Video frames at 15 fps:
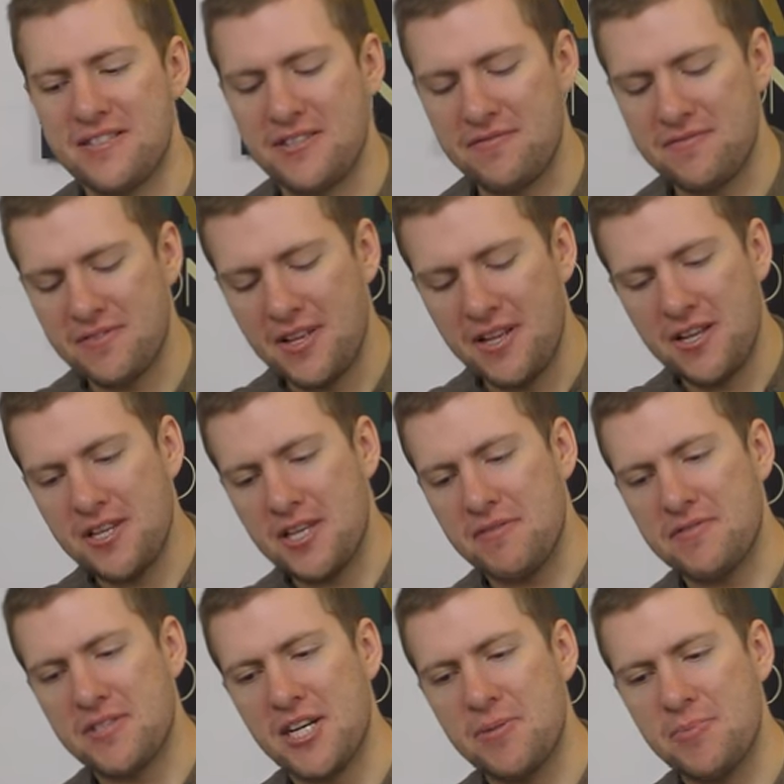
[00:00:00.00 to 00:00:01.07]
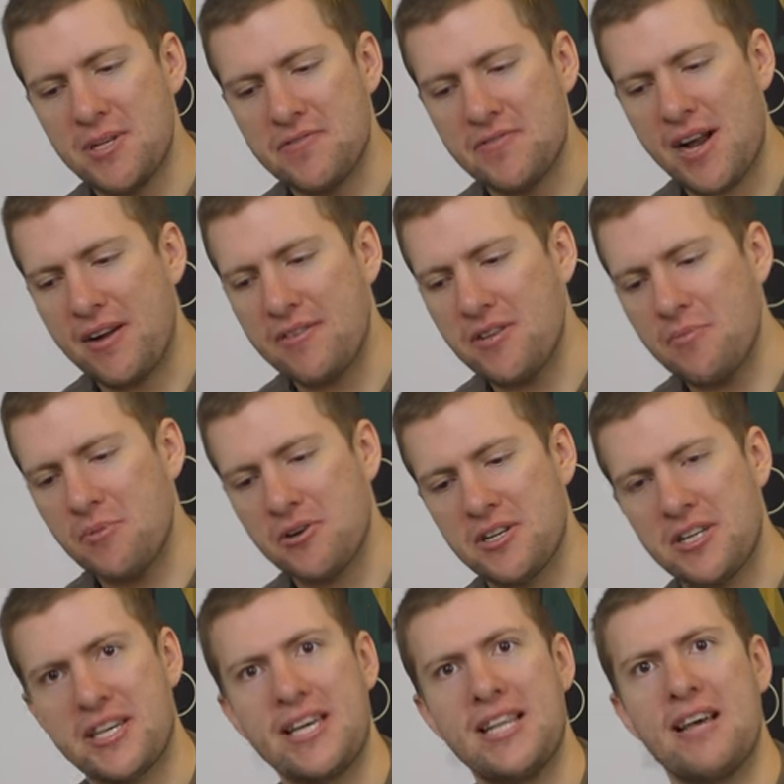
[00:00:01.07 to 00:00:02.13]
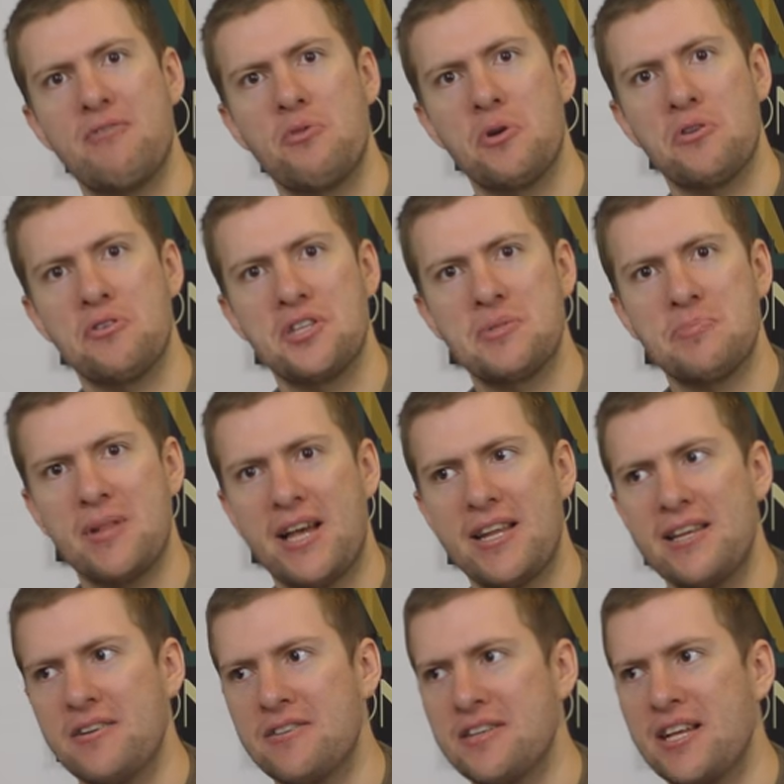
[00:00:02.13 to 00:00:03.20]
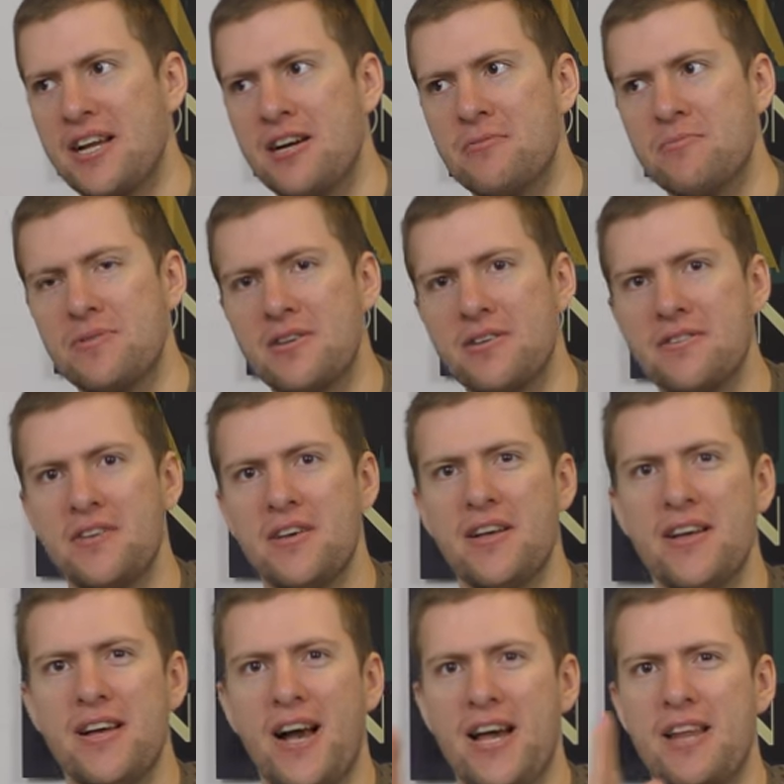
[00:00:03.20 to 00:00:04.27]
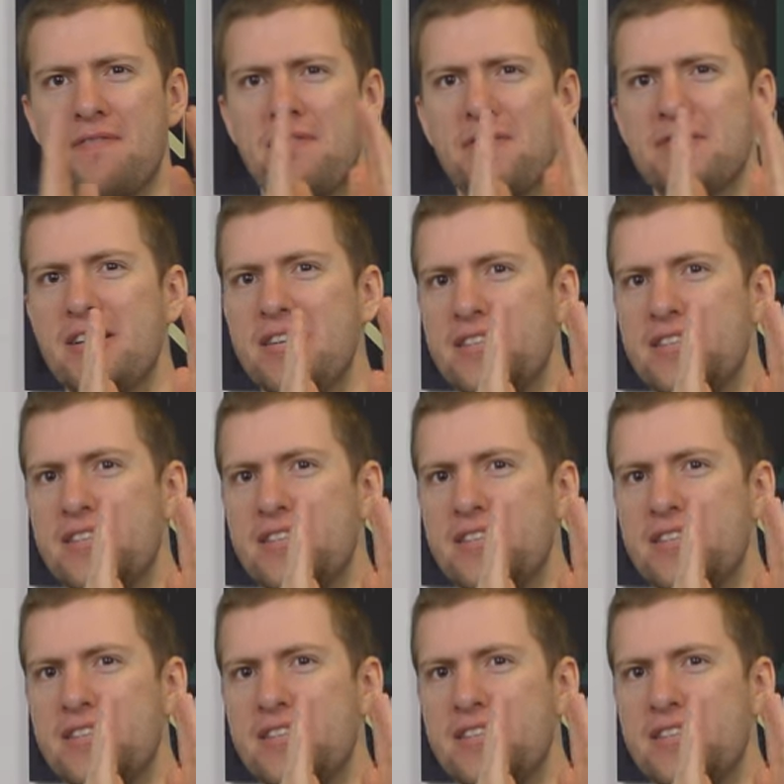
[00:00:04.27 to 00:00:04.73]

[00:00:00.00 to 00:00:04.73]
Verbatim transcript: You've, you've turned me around. I'm not going to kill everyone on this planet. I'm going to help you. And it feels like